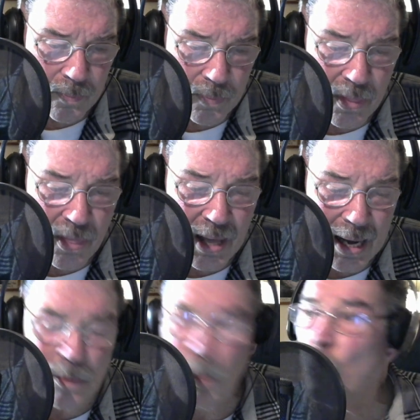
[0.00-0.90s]

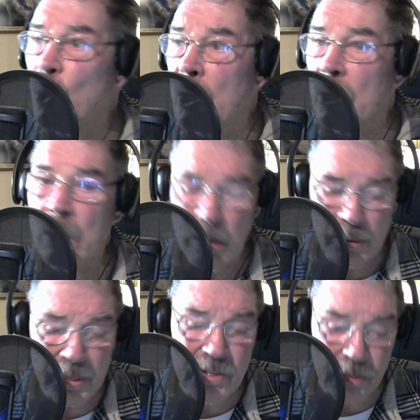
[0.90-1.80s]

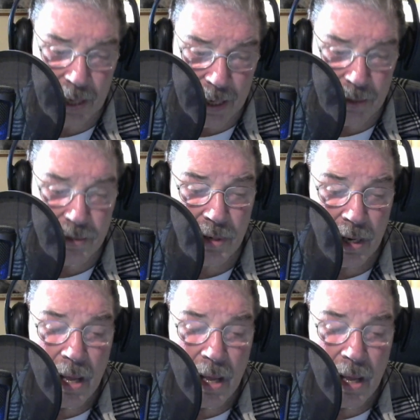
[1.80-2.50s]
these lands